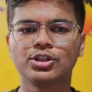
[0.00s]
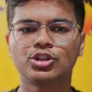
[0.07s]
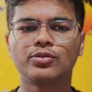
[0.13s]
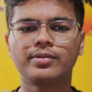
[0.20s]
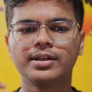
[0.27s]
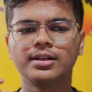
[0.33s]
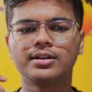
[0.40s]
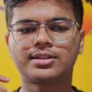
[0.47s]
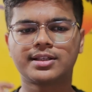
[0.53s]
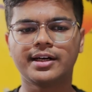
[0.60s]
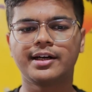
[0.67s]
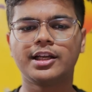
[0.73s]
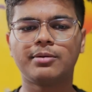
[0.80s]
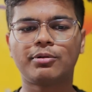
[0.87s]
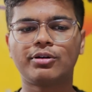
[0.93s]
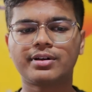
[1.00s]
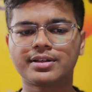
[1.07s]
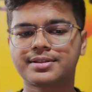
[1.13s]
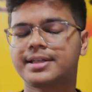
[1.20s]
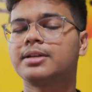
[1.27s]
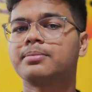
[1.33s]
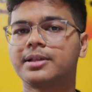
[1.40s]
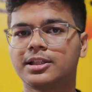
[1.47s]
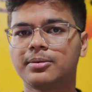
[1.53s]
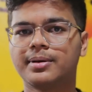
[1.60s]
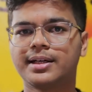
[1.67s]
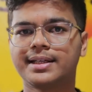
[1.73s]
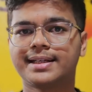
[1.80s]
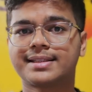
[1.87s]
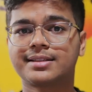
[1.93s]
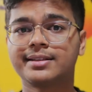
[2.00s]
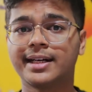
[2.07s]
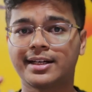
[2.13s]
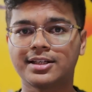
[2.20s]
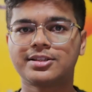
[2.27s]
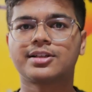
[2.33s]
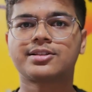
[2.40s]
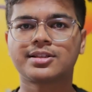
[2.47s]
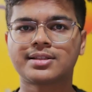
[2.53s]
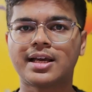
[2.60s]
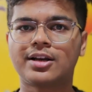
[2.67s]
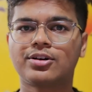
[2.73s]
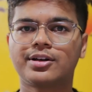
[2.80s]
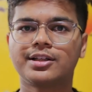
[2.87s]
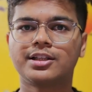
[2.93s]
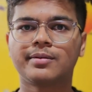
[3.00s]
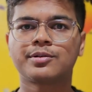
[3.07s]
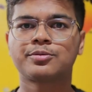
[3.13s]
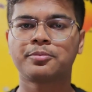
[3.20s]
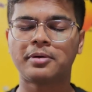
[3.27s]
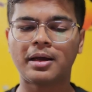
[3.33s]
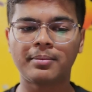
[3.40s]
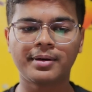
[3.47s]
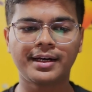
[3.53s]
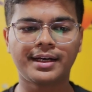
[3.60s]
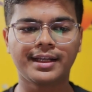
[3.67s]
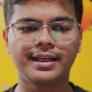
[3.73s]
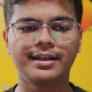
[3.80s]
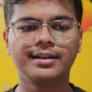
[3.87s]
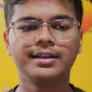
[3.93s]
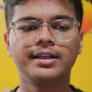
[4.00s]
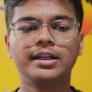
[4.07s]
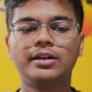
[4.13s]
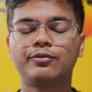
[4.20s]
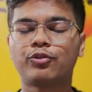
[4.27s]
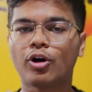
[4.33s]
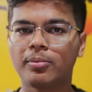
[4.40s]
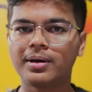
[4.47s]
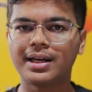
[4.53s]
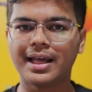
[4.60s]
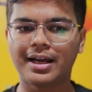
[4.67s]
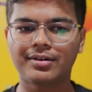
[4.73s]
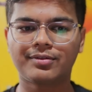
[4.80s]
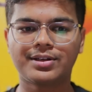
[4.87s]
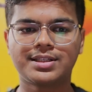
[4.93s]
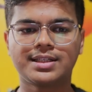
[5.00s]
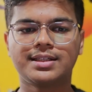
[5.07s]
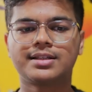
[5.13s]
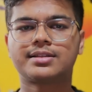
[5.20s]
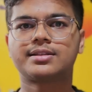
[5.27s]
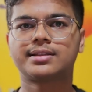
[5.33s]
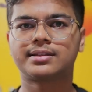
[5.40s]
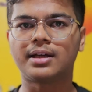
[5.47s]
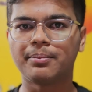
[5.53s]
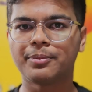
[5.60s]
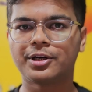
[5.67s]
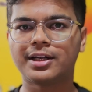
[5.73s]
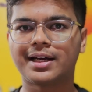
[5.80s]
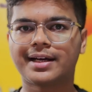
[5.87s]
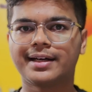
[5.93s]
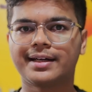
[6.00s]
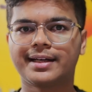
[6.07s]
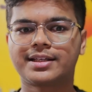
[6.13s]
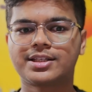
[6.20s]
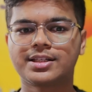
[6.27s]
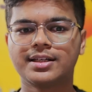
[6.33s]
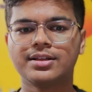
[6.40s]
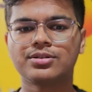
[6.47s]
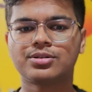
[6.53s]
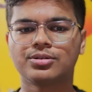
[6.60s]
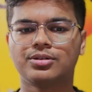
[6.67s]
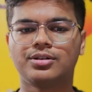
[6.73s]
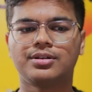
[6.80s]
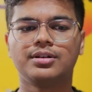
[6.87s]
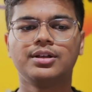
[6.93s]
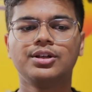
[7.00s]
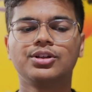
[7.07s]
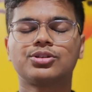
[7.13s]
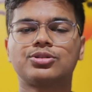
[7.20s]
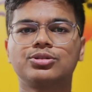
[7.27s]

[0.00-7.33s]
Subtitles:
You will study about discrete mathematics, data structures, algorithms, probability, formal languages, computer architecture and so on.